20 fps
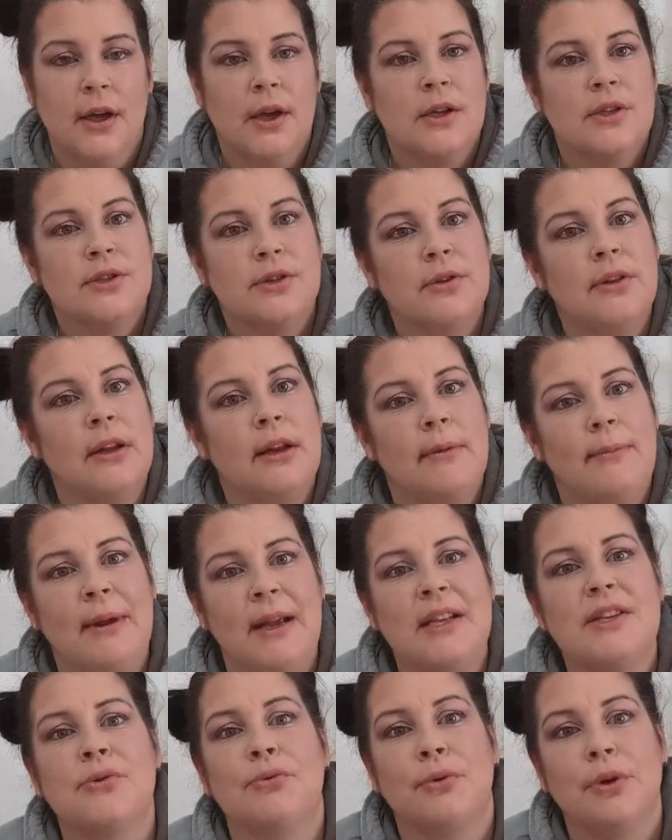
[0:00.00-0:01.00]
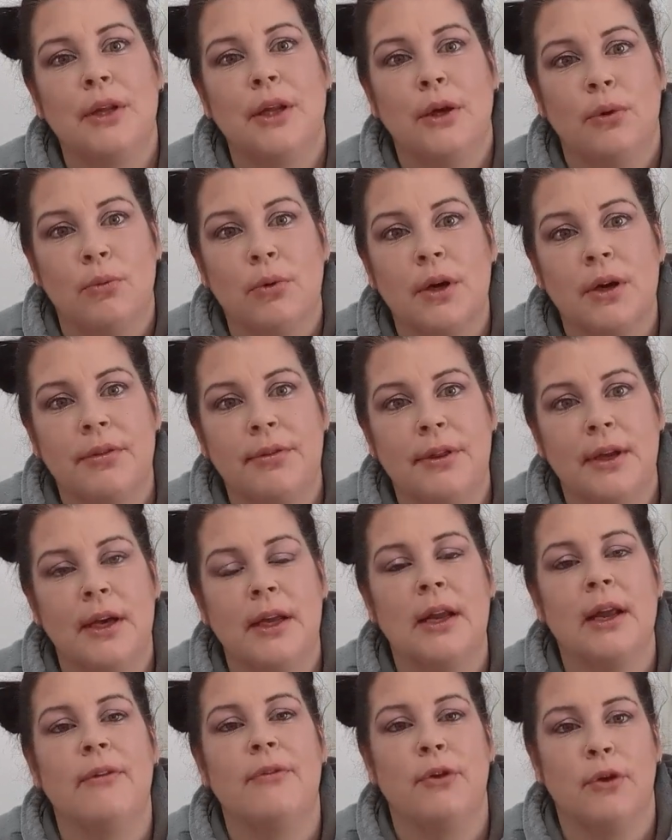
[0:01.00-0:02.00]
So then it makes it really worth
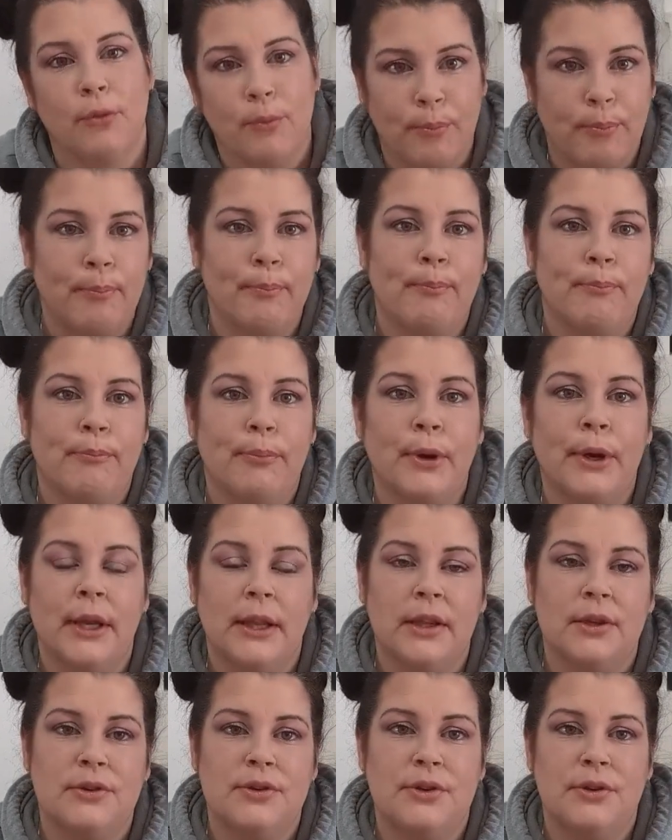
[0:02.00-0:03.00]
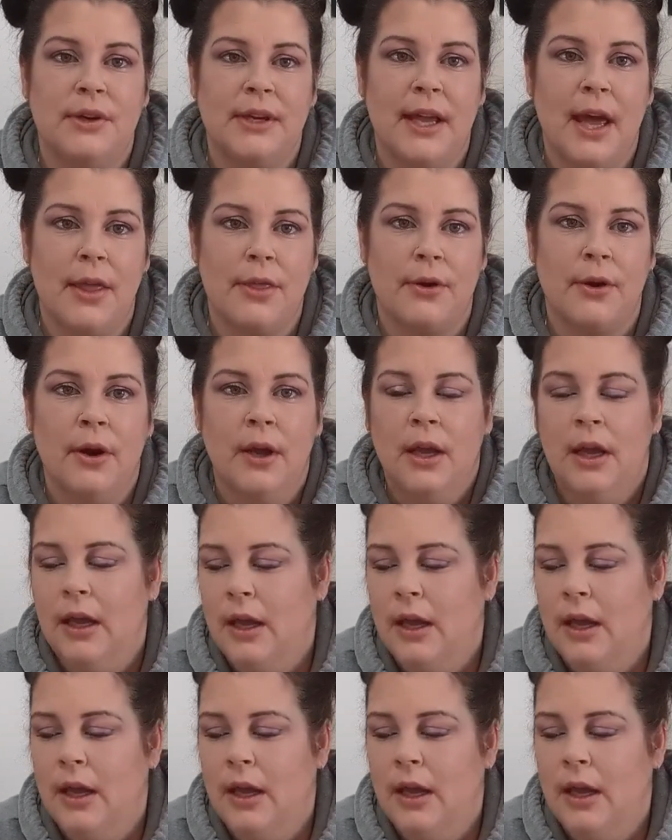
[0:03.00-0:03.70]
it if you're putting the two together.